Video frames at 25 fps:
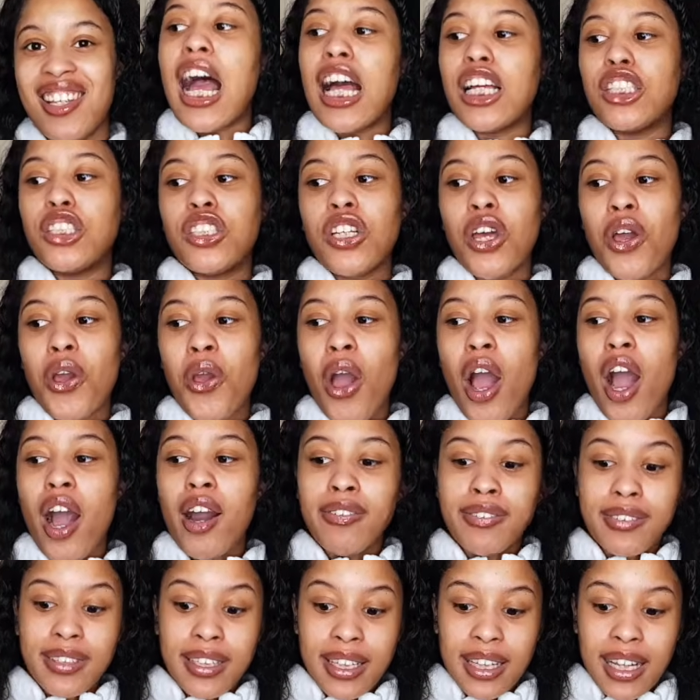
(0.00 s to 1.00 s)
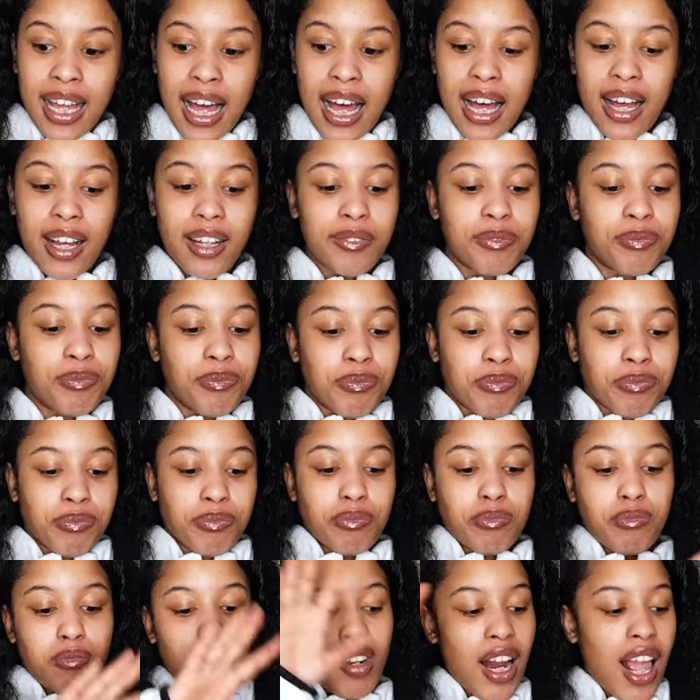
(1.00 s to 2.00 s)
And so after that,
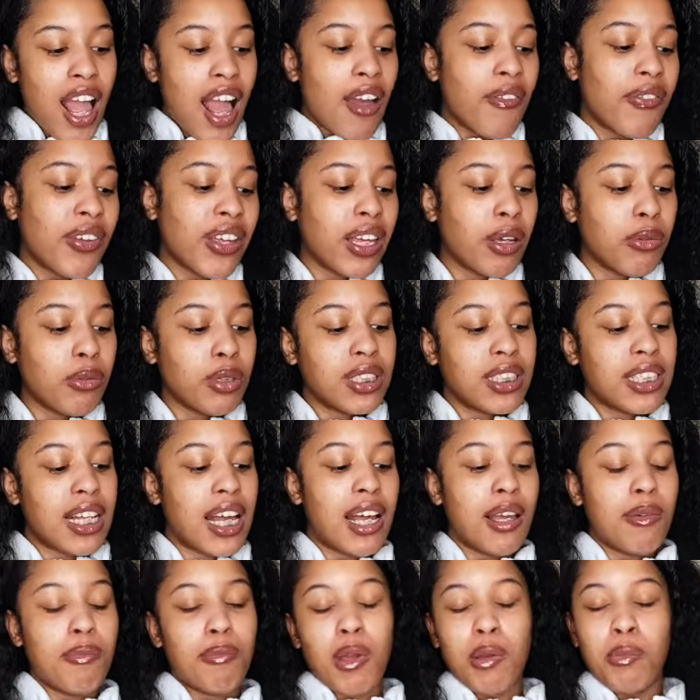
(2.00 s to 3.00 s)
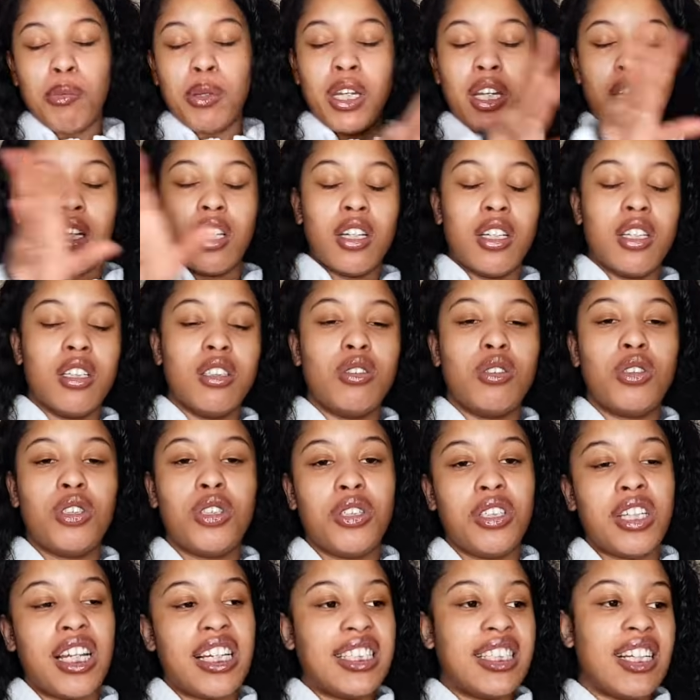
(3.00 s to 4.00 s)
I think it was maybe
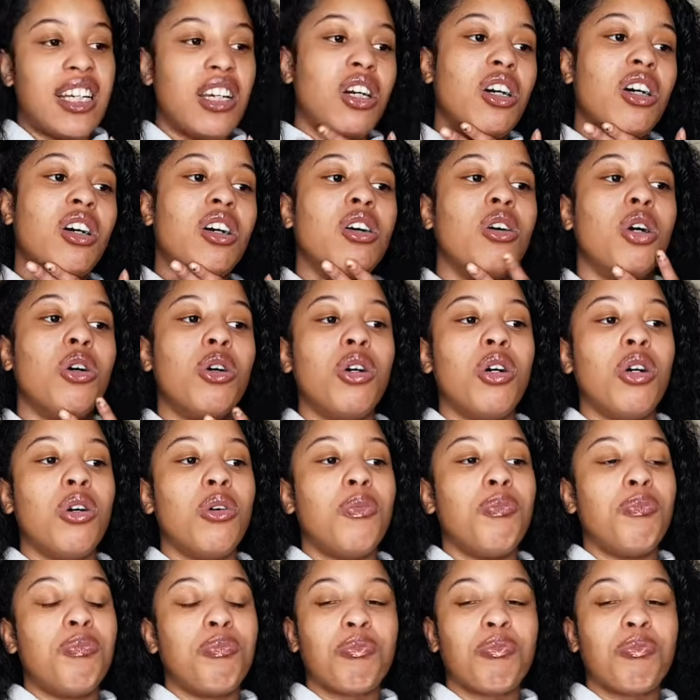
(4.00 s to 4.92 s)
2 days later or